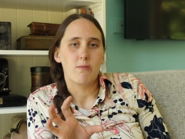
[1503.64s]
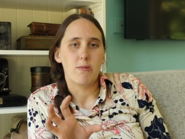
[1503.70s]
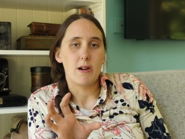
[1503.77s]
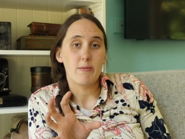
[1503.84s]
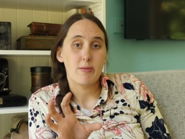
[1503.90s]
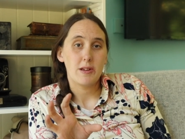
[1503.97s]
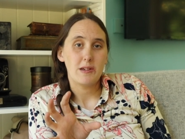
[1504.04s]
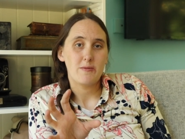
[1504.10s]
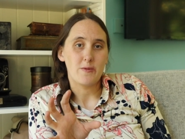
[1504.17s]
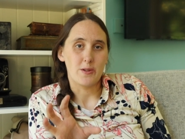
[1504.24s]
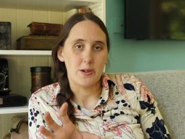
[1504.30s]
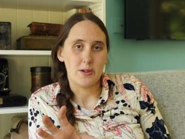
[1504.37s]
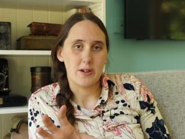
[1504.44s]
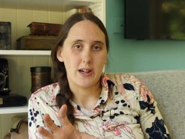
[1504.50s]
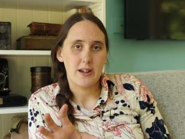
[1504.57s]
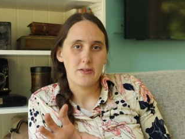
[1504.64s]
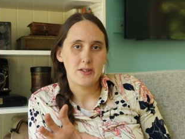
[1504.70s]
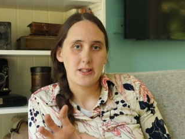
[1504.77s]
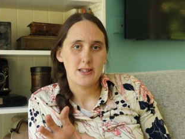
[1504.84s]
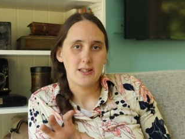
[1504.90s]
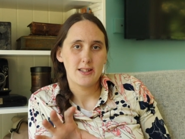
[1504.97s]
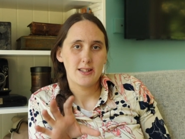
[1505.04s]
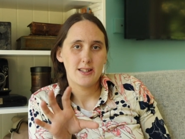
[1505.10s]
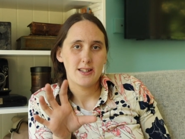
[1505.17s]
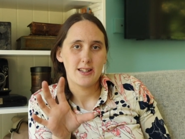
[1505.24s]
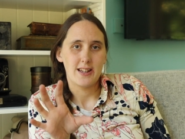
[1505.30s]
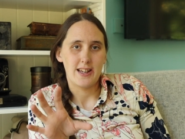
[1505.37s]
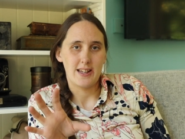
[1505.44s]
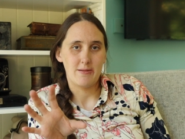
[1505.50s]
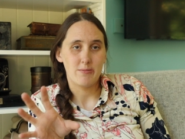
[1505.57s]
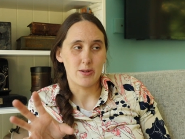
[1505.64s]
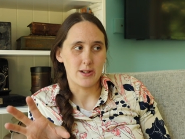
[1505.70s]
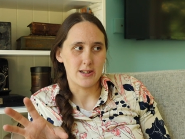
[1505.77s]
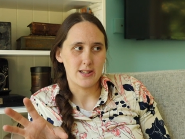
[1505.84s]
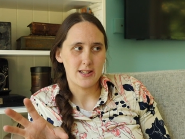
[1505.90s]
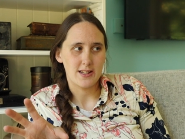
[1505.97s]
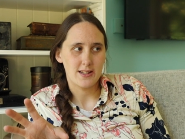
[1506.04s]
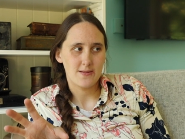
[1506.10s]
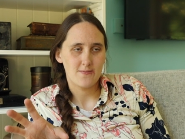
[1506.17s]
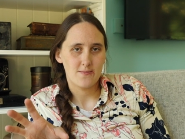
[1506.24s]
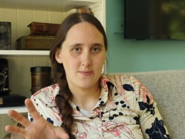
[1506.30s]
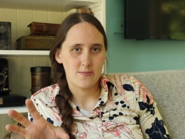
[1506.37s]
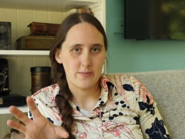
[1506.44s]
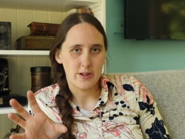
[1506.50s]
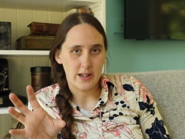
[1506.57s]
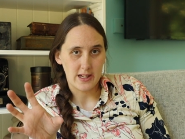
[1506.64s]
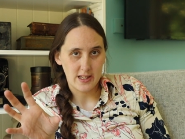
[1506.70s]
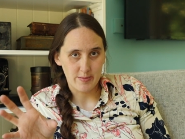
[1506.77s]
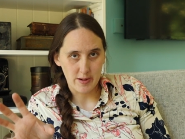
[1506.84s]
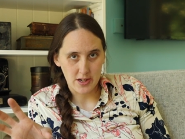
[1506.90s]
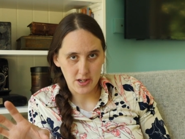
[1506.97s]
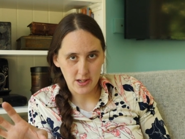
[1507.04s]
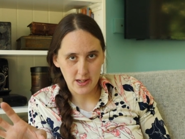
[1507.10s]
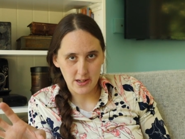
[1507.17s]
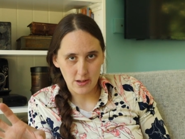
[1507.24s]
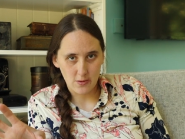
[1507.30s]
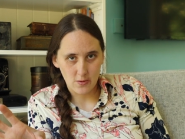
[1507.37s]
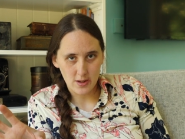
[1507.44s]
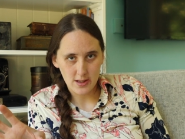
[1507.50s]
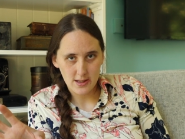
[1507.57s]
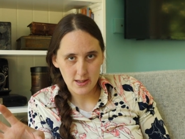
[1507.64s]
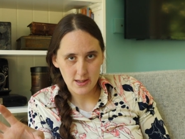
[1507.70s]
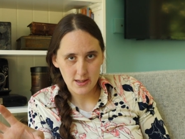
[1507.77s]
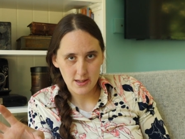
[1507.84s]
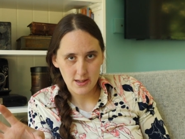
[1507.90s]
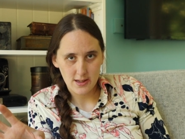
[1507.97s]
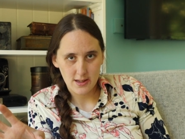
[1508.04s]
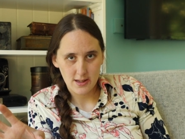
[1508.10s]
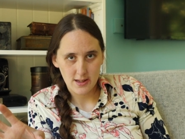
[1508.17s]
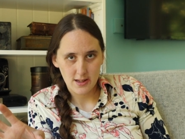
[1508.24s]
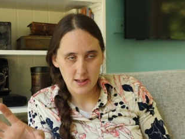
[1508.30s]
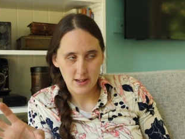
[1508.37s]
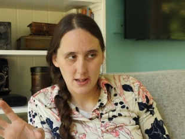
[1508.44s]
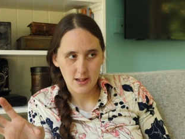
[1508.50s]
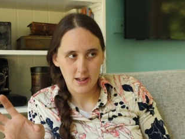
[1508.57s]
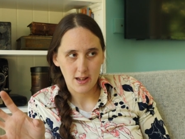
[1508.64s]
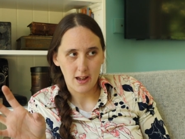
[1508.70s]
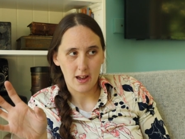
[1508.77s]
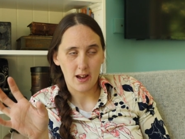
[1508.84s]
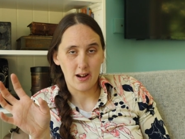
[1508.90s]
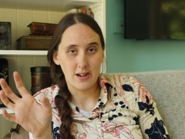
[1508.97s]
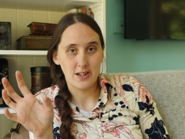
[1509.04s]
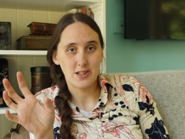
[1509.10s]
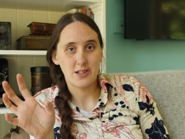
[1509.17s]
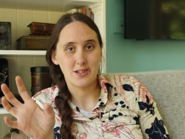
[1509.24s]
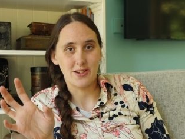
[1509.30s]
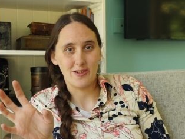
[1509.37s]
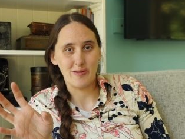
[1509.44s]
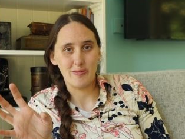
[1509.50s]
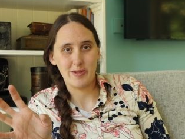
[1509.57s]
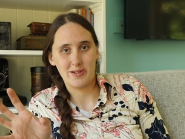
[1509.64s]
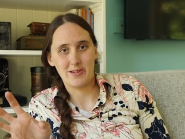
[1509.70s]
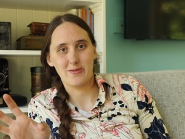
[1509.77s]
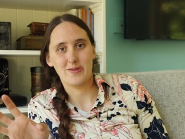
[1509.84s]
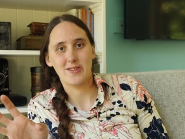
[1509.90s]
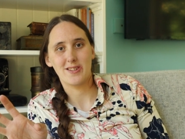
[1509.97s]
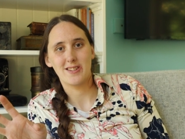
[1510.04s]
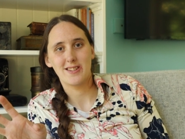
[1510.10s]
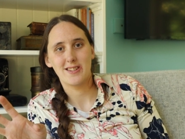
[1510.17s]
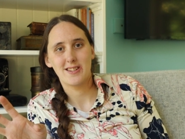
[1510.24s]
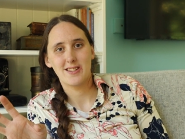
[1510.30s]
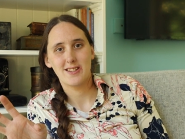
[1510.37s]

Wet plate photographs in person, especially new ones, are so beautiful.